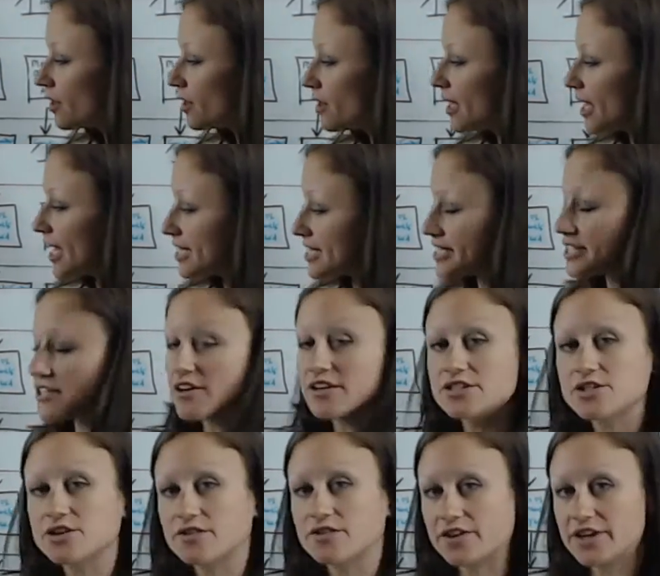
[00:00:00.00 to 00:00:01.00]
It
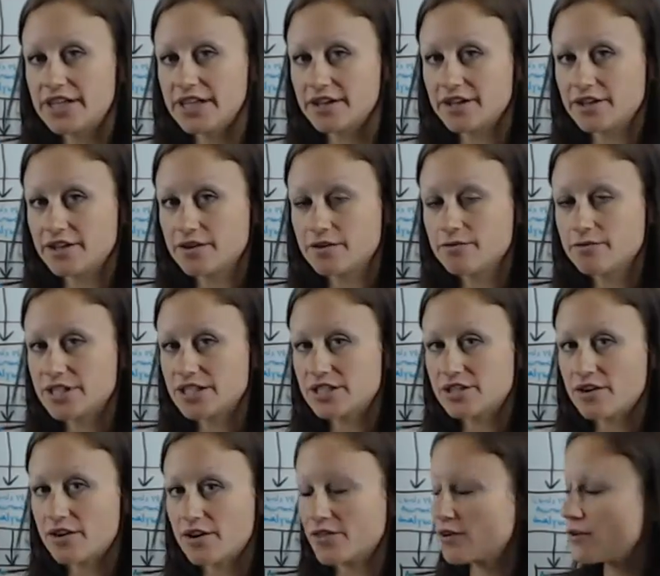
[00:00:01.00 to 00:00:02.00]
starts over here. We
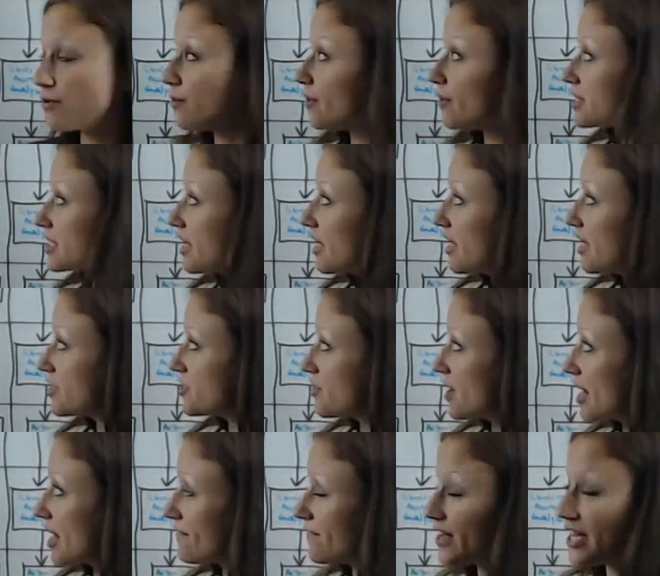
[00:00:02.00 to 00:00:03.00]
start at the quote to
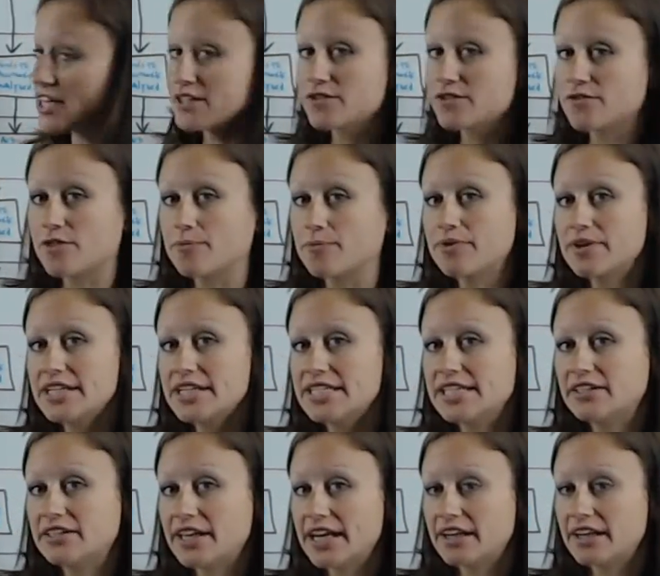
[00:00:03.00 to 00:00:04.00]
contract phase or the
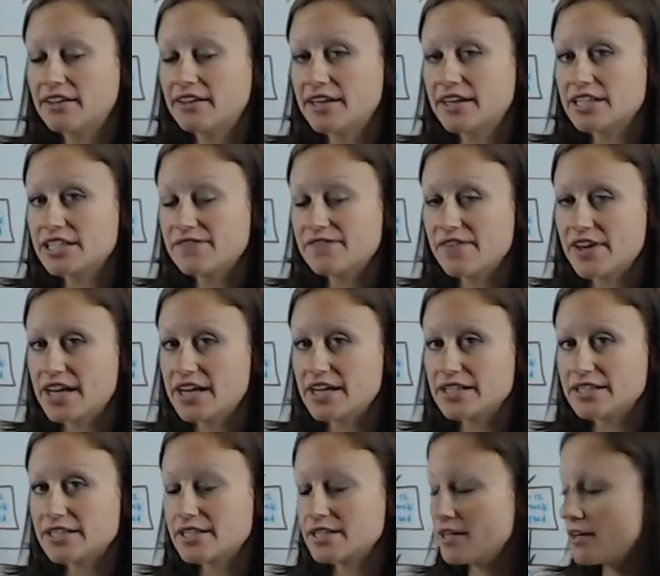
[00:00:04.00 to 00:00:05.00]
pre-deal analytics
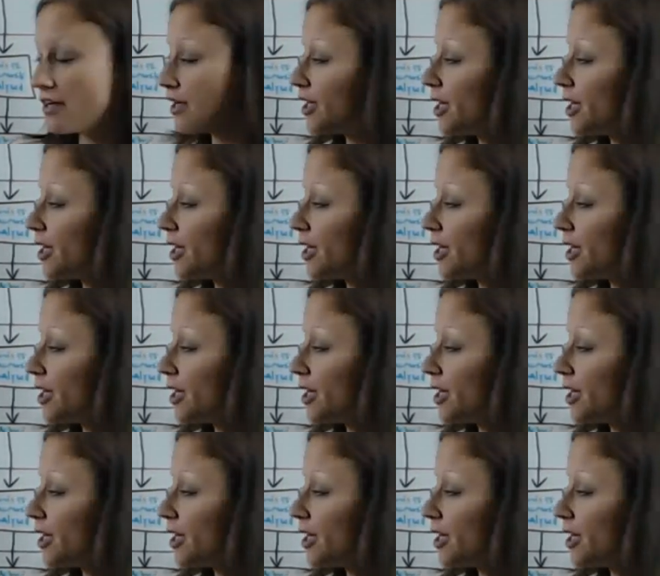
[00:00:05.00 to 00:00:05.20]
phase.